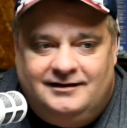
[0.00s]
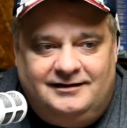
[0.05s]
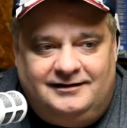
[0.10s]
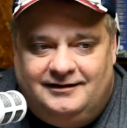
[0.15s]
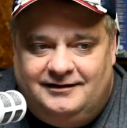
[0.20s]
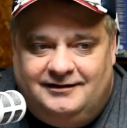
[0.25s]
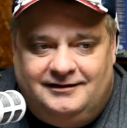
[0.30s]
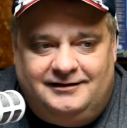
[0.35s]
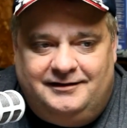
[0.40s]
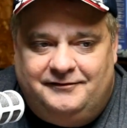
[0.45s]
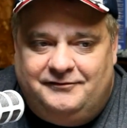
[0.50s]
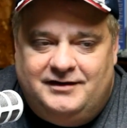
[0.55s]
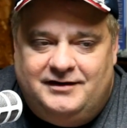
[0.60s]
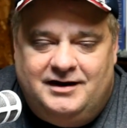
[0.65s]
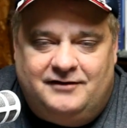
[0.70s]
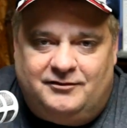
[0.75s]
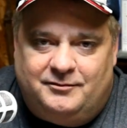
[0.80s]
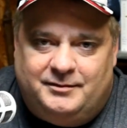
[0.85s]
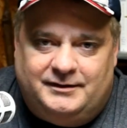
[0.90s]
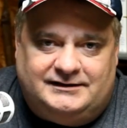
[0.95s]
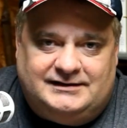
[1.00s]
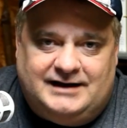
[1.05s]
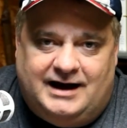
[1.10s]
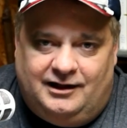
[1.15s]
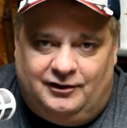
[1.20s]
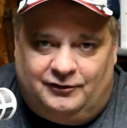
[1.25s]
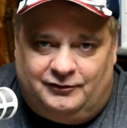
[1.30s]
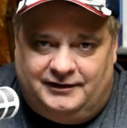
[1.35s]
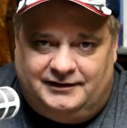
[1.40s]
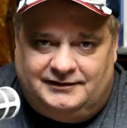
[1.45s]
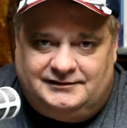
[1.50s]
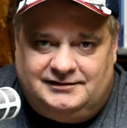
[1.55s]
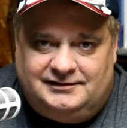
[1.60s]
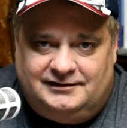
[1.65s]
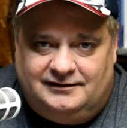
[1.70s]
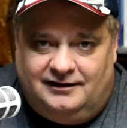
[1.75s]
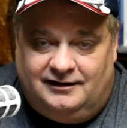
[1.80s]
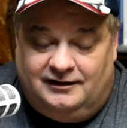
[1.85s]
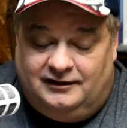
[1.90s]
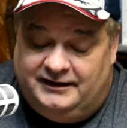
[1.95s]
They've never been tolerant,
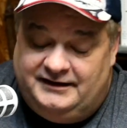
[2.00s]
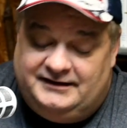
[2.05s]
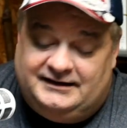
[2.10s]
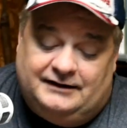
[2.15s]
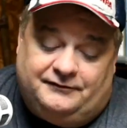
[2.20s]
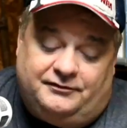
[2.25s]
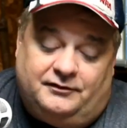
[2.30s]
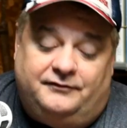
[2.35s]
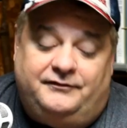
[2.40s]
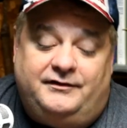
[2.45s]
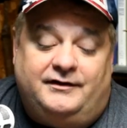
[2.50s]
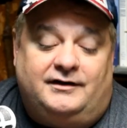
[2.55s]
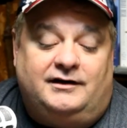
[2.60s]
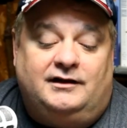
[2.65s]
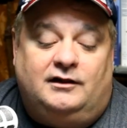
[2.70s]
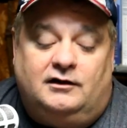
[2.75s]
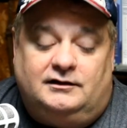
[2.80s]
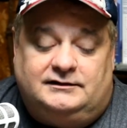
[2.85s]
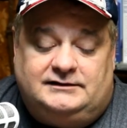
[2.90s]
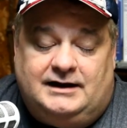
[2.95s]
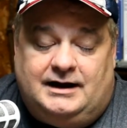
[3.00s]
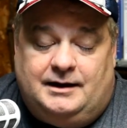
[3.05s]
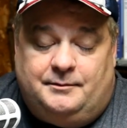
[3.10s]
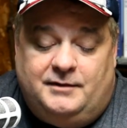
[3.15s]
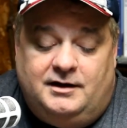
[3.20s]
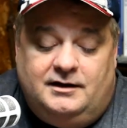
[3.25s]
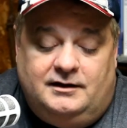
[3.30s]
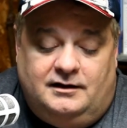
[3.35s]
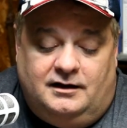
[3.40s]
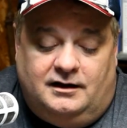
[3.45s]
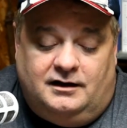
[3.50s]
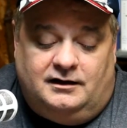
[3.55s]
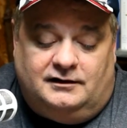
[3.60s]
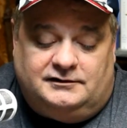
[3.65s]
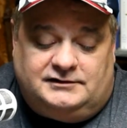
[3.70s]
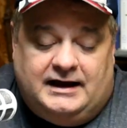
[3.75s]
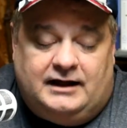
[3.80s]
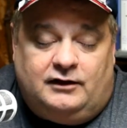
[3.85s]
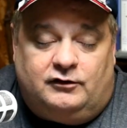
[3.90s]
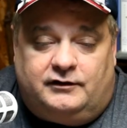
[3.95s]
uh, at least not for a very long time, uh,
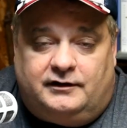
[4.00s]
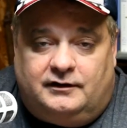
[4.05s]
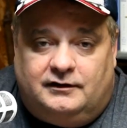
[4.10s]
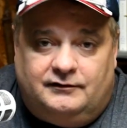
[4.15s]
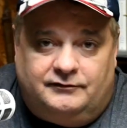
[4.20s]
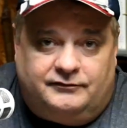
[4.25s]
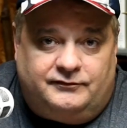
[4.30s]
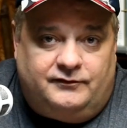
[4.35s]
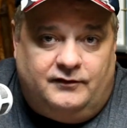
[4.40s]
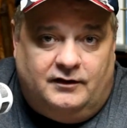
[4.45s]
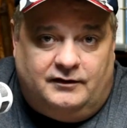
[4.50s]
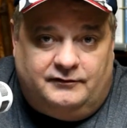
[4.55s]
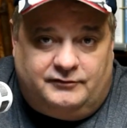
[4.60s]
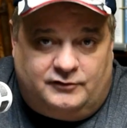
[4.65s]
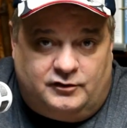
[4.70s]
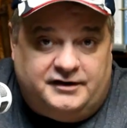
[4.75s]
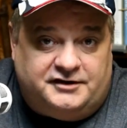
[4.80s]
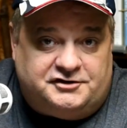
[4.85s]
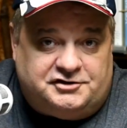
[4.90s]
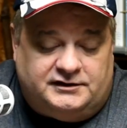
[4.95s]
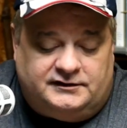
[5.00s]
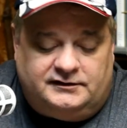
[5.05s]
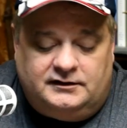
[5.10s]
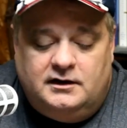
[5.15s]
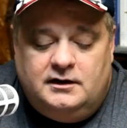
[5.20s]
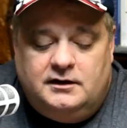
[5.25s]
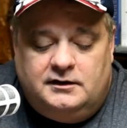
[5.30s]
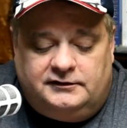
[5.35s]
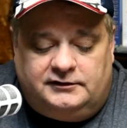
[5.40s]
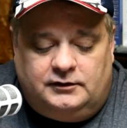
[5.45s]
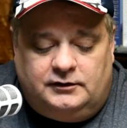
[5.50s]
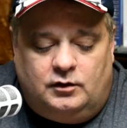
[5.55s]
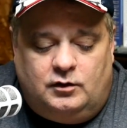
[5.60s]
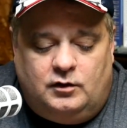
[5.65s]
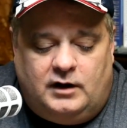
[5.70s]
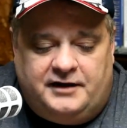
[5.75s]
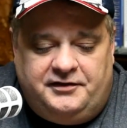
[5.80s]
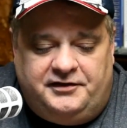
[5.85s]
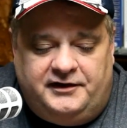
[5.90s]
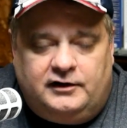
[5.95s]
tolerant of of Christians. So
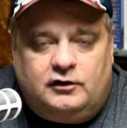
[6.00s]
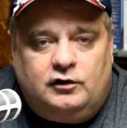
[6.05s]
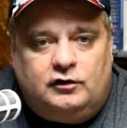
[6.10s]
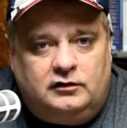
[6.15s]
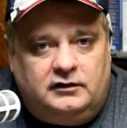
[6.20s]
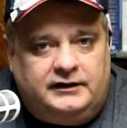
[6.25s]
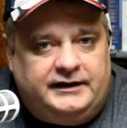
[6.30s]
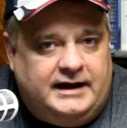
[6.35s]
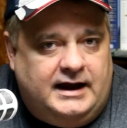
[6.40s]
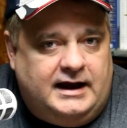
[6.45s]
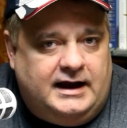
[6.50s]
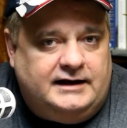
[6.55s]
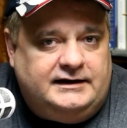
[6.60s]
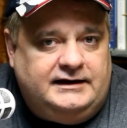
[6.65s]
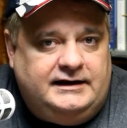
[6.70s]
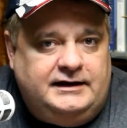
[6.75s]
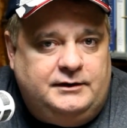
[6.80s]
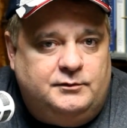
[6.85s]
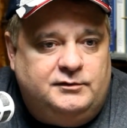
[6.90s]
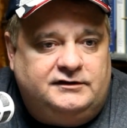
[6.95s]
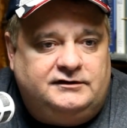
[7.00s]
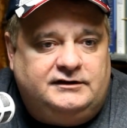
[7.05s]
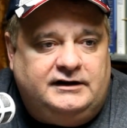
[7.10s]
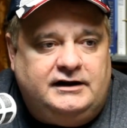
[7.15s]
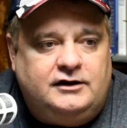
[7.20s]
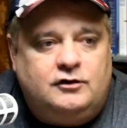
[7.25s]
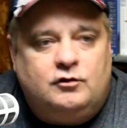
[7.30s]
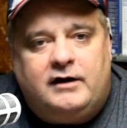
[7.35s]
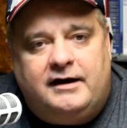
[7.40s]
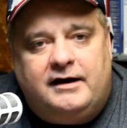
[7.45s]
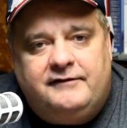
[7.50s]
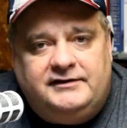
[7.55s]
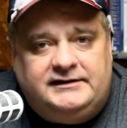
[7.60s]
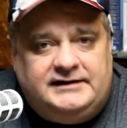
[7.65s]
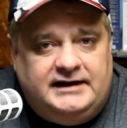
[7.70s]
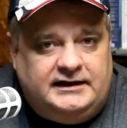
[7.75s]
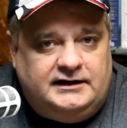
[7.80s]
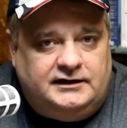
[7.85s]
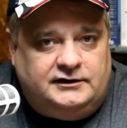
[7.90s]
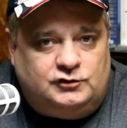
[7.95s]
I think early on he was he
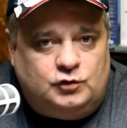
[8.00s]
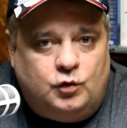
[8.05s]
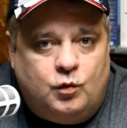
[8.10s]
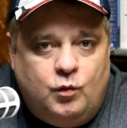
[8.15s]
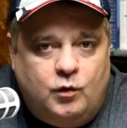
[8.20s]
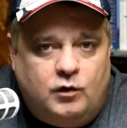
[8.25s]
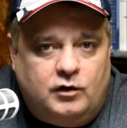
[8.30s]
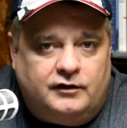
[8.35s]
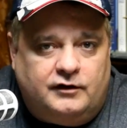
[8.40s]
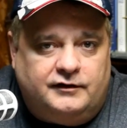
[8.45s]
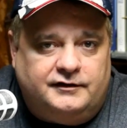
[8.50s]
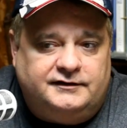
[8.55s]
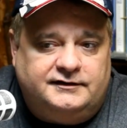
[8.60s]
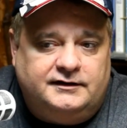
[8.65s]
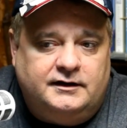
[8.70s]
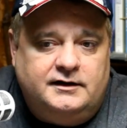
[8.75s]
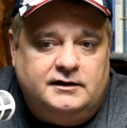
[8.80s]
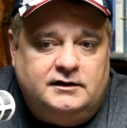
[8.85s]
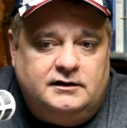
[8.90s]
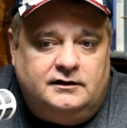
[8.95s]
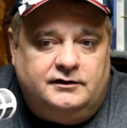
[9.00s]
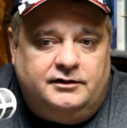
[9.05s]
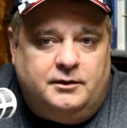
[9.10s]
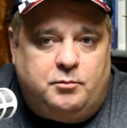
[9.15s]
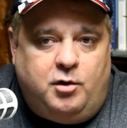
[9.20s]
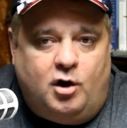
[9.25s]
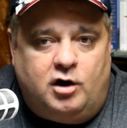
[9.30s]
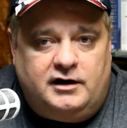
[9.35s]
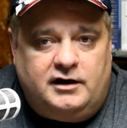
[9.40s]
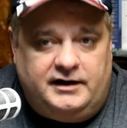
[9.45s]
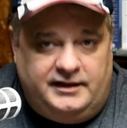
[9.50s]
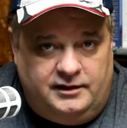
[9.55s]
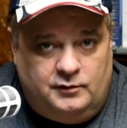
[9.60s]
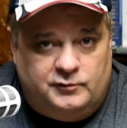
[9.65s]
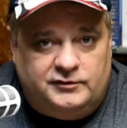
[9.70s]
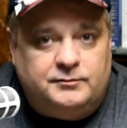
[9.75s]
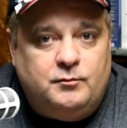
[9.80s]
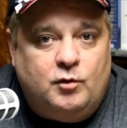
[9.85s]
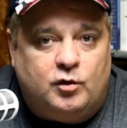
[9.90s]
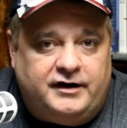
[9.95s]
gravitated towards the party that
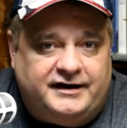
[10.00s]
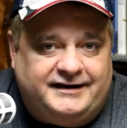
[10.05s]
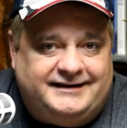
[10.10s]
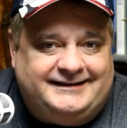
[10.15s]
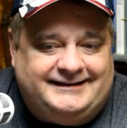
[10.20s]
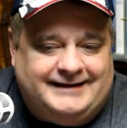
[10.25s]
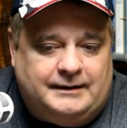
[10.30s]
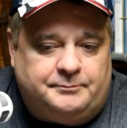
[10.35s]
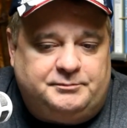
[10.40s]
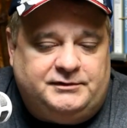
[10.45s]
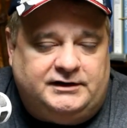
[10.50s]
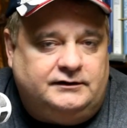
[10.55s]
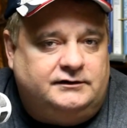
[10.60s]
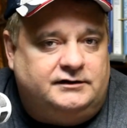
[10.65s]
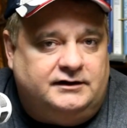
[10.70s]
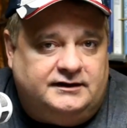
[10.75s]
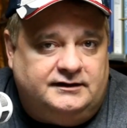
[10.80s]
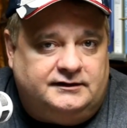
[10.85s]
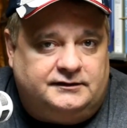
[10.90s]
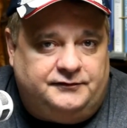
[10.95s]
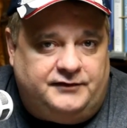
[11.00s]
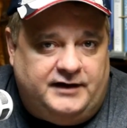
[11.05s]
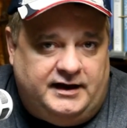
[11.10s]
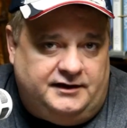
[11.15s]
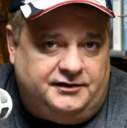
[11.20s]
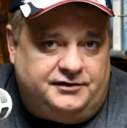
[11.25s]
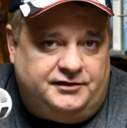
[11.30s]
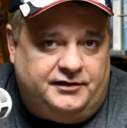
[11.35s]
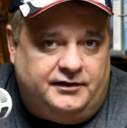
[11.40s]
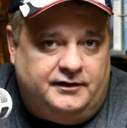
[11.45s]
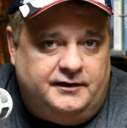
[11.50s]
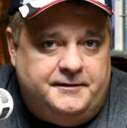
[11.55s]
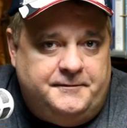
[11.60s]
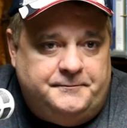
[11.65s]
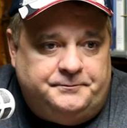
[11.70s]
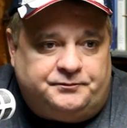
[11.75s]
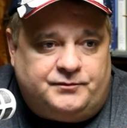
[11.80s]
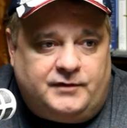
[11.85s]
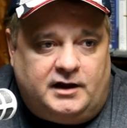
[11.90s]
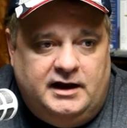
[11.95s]
was more accepting to his faith,
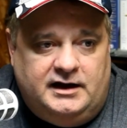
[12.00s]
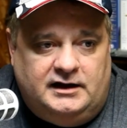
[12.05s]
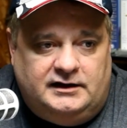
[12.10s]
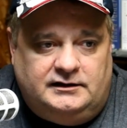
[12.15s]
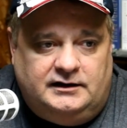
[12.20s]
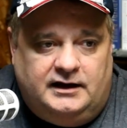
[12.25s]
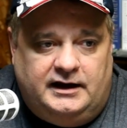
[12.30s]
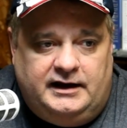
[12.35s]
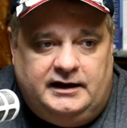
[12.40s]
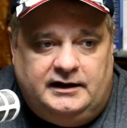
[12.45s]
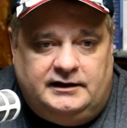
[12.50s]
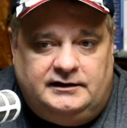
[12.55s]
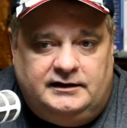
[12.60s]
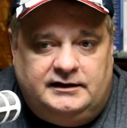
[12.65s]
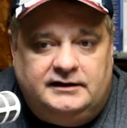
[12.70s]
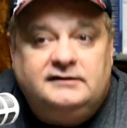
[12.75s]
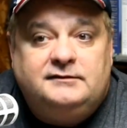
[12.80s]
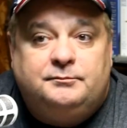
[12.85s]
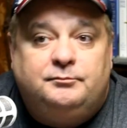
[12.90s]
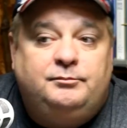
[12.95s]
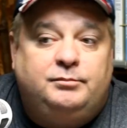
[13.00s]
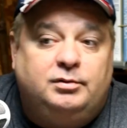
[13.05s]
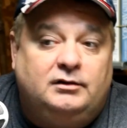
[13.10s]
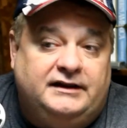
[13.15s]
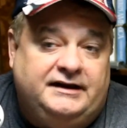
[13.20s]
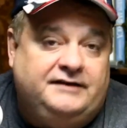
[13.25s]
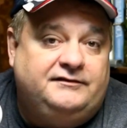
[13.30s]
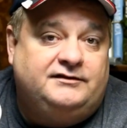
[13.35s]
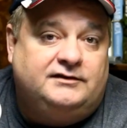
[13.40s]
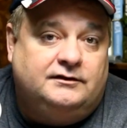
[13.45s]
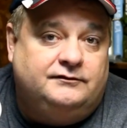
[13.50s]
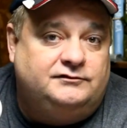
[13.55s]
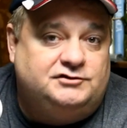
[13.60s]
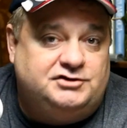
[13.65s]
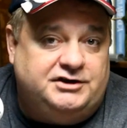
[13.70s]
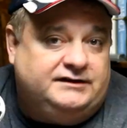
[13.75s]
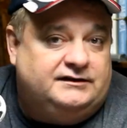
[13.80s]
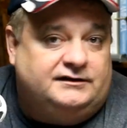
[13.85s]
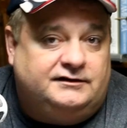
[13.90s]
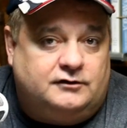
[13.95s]
and and his beliefs of
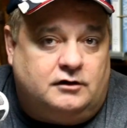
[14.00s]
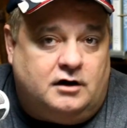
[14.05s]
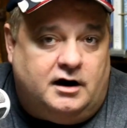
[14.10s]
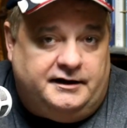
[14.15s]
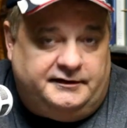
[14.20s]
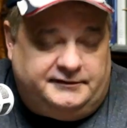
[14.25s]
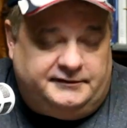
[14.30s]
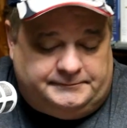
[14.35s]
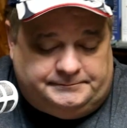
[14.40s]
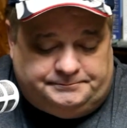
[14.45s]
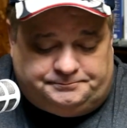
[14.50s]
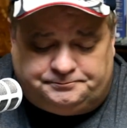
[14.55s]
Jesus Christ.